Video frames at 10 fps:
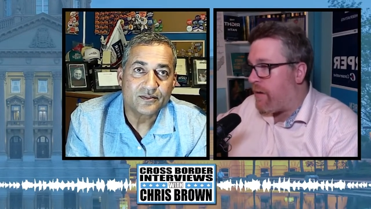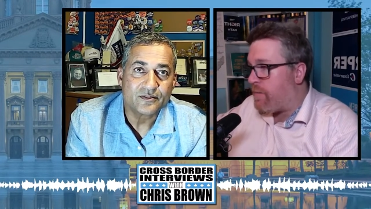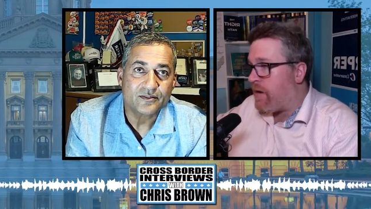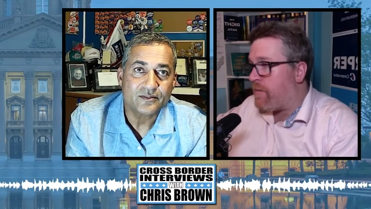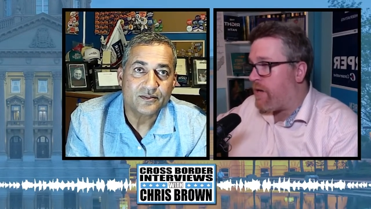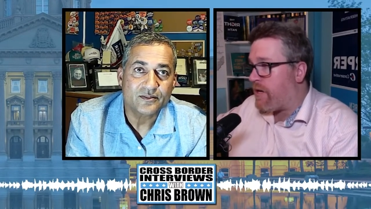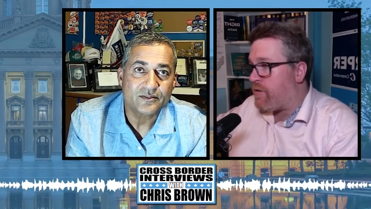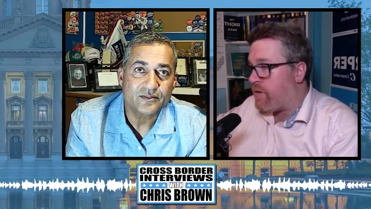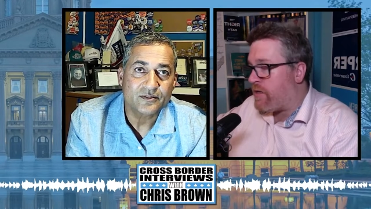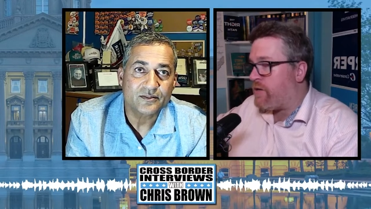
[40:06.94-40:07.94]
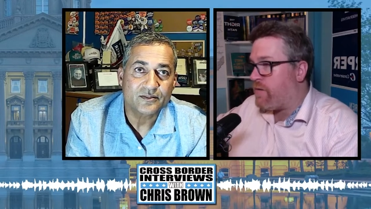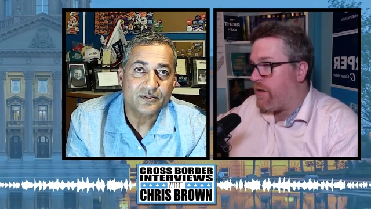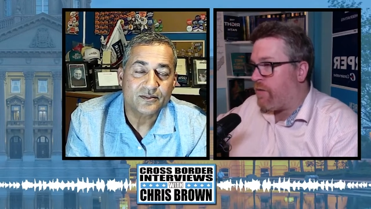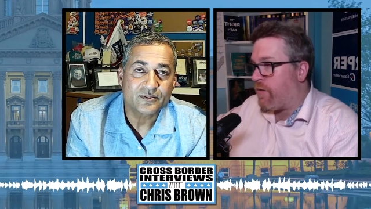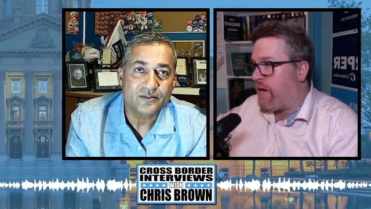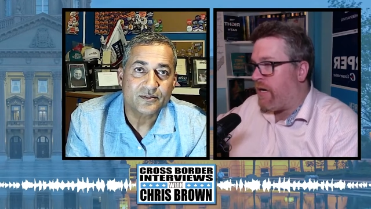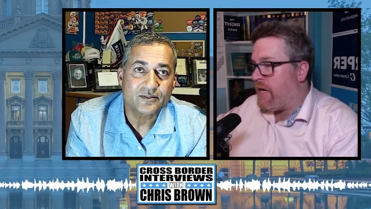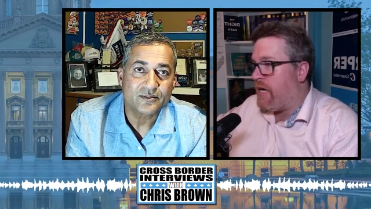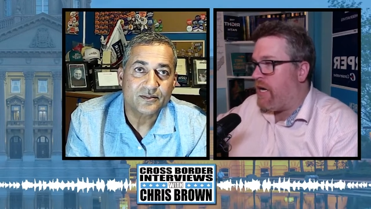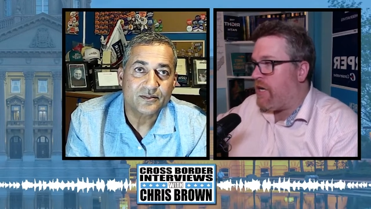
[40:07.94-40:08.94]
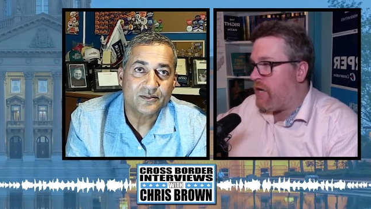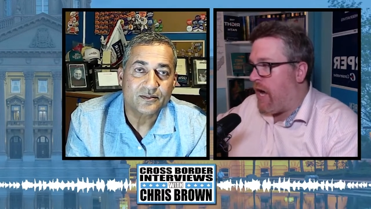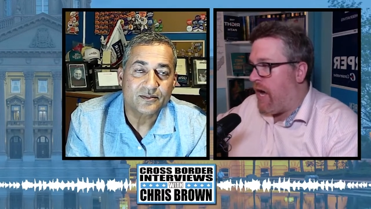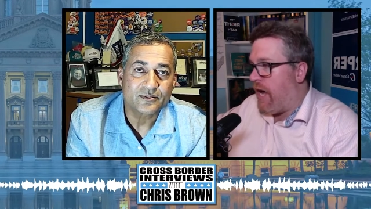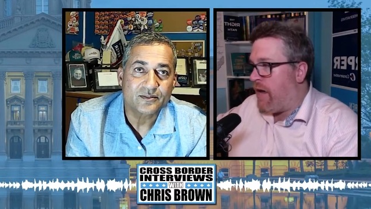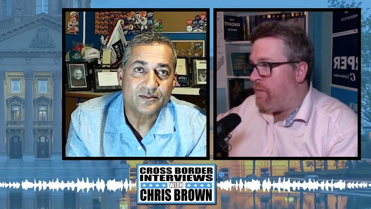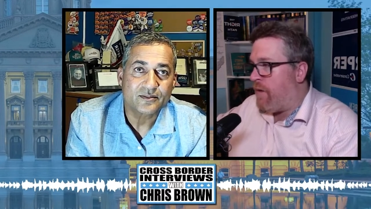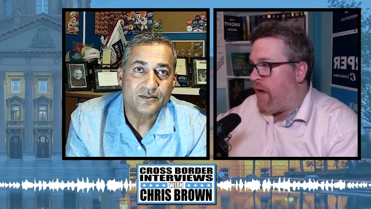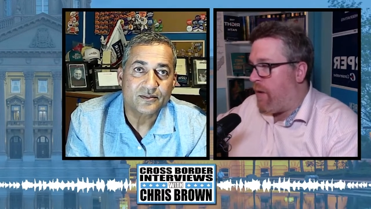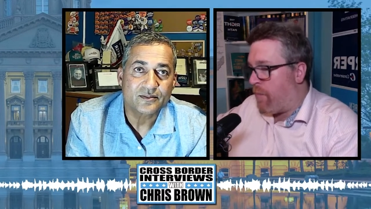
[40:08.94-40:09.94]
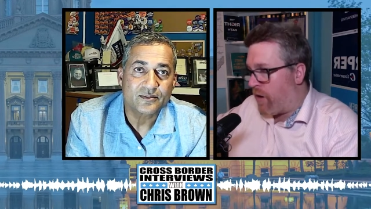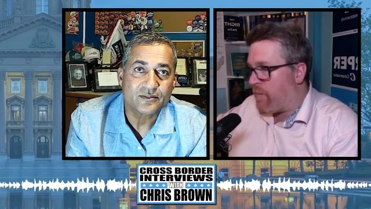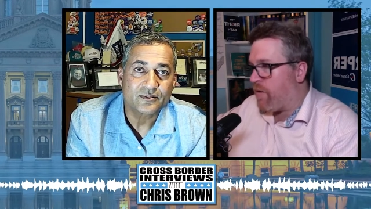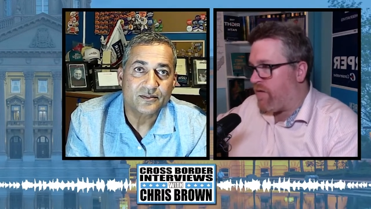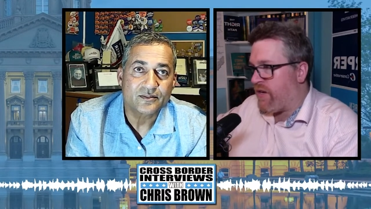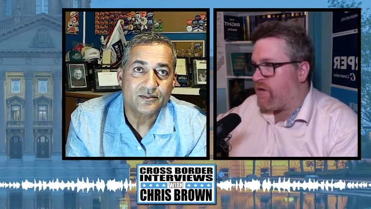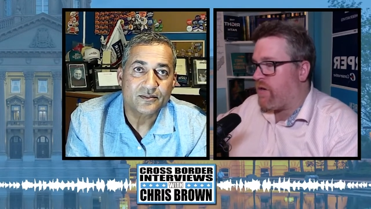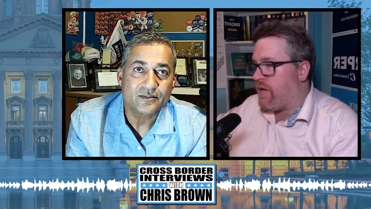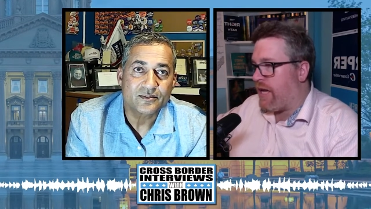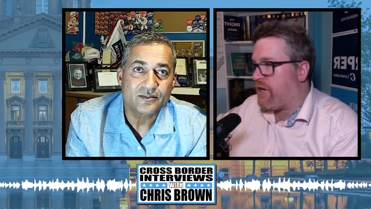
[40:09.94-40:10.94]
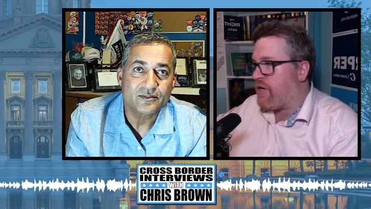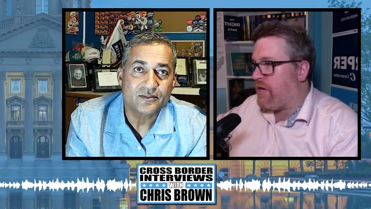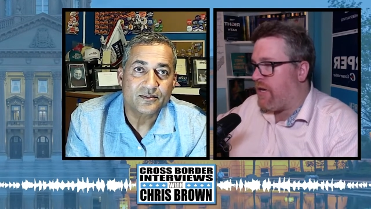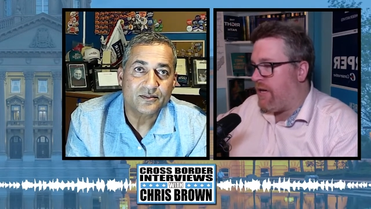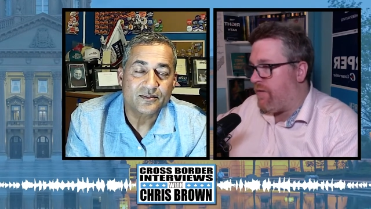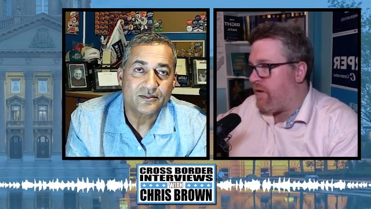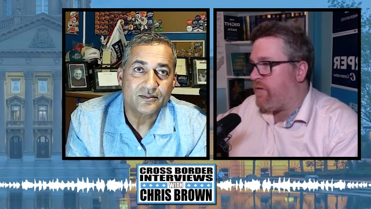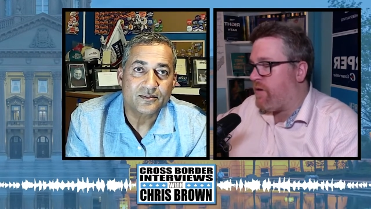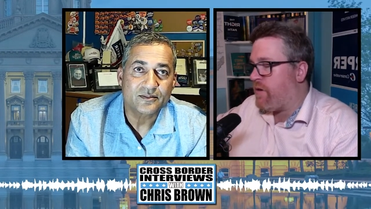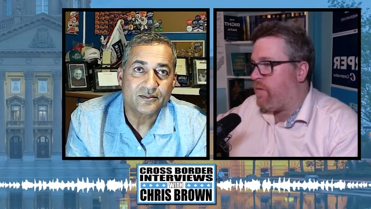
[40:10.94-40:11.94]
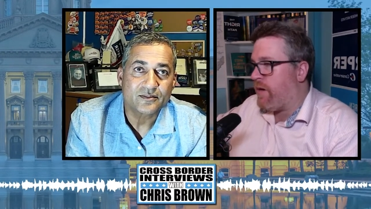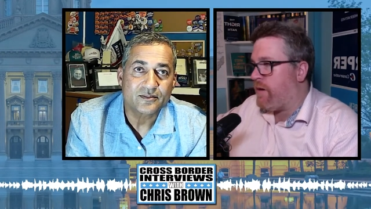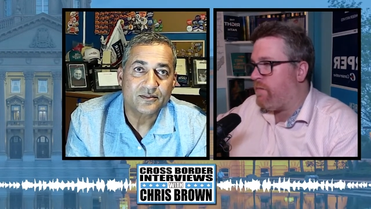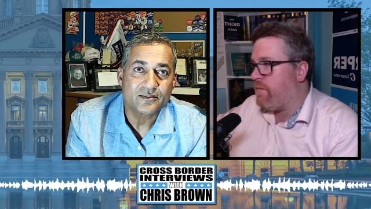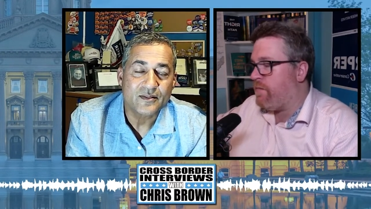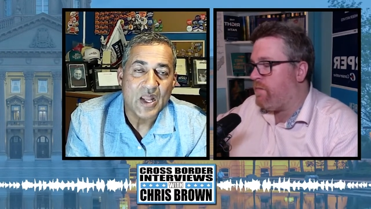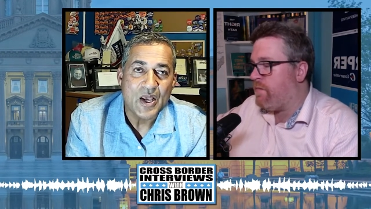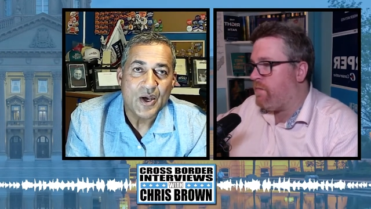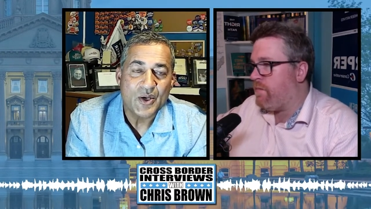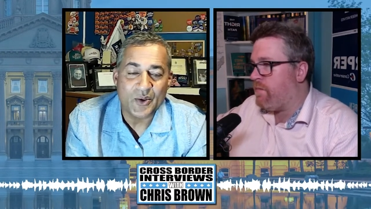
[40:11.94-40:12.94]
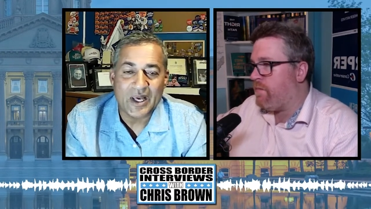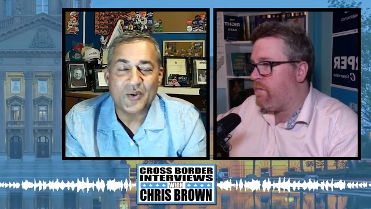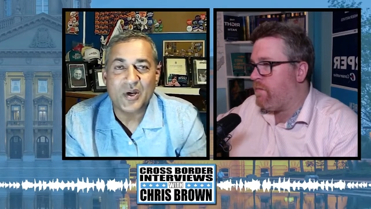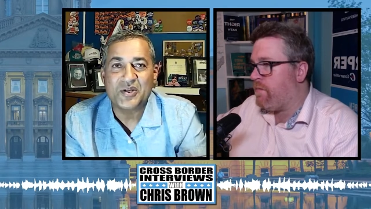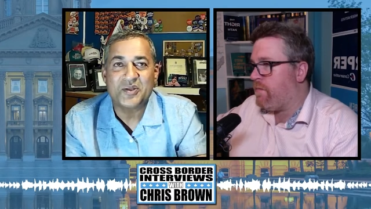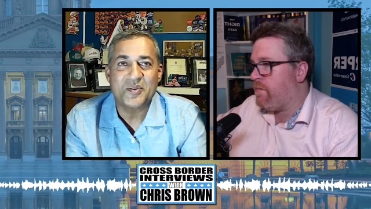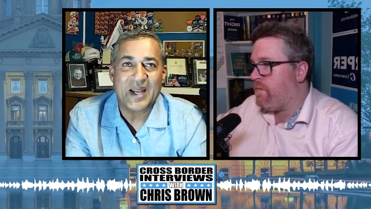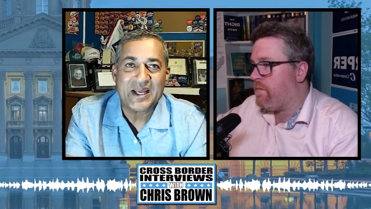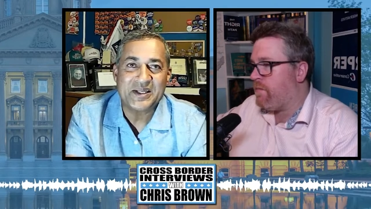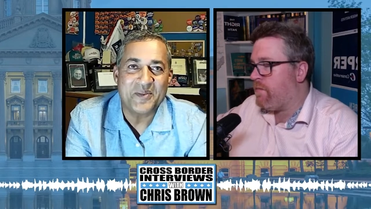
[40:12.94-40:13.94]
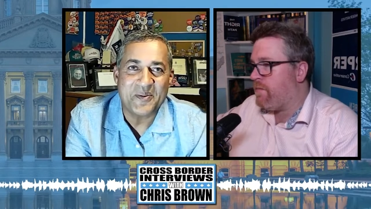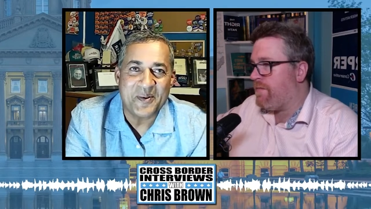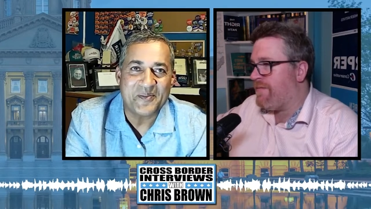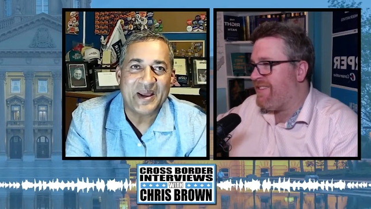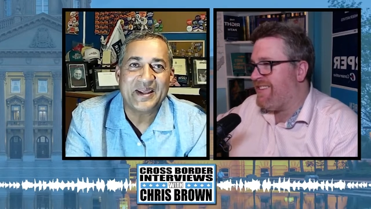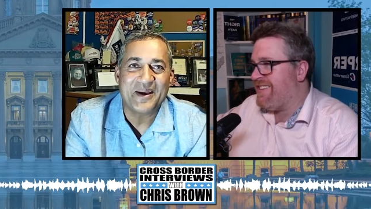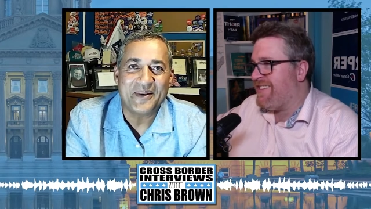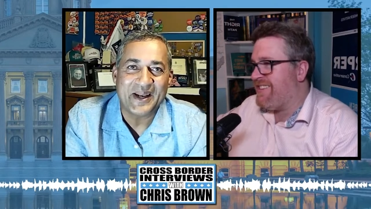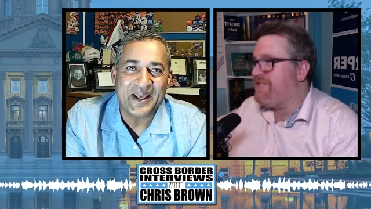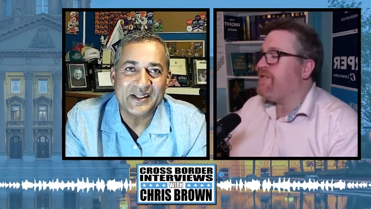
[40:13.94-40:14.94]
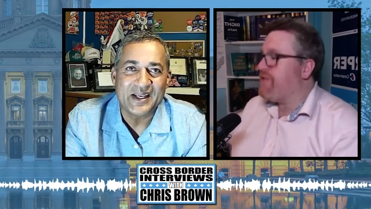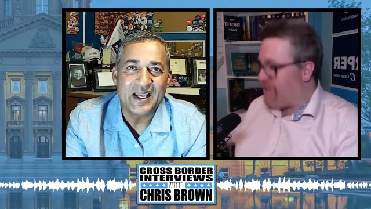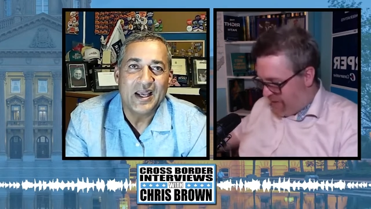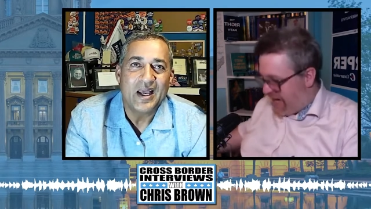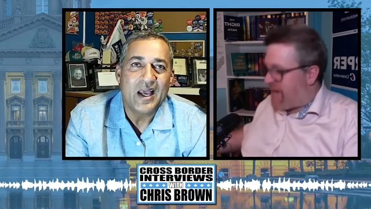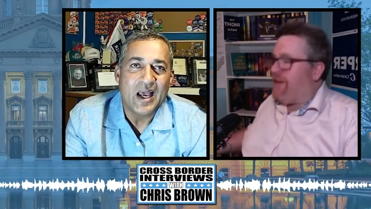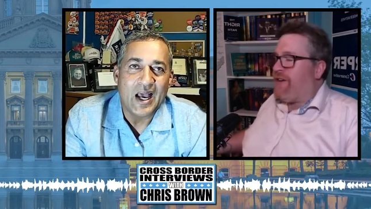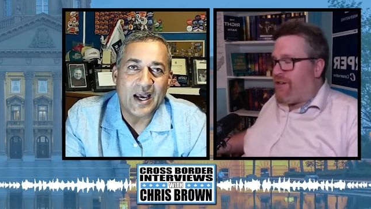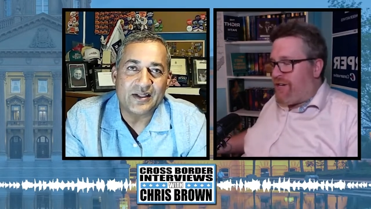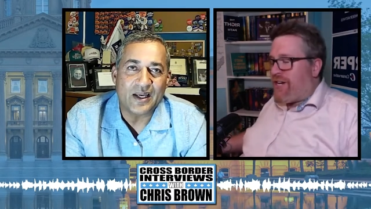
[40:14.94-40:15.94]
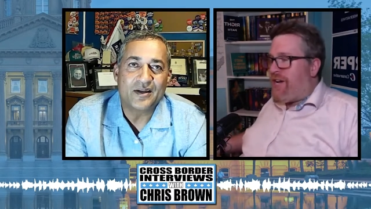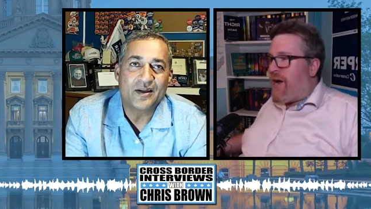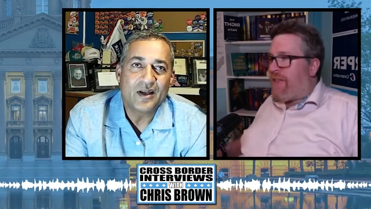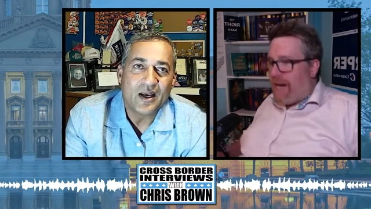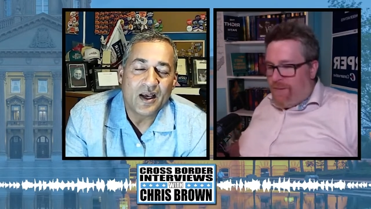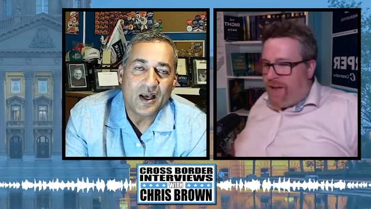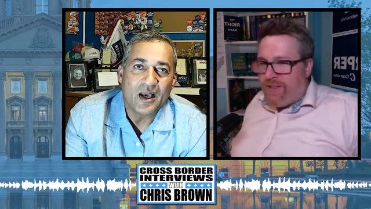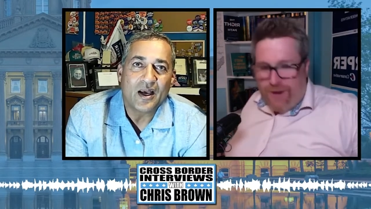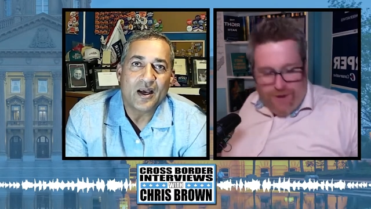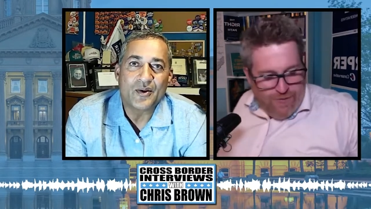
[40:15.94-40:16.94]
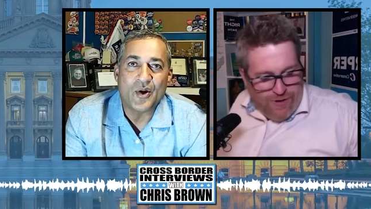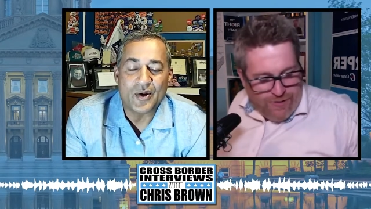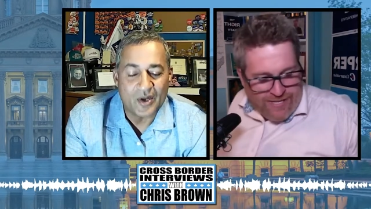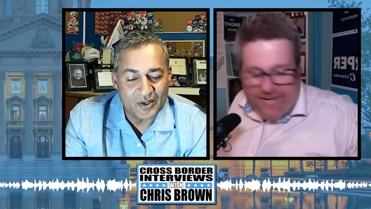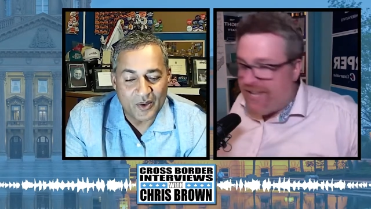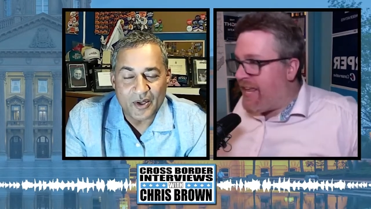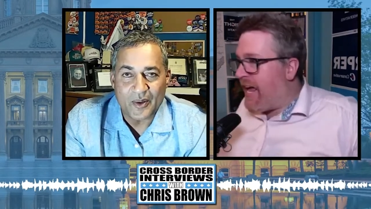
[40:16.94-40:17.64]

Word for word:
Speaker 1: upcoming 2023 uh, Alberta provincial election, even if you don't win?
Speaker 2: You know that question's been asked to me by many MLAs. Okay, good I said, to know that I'm not the only one. No, you're not the only that.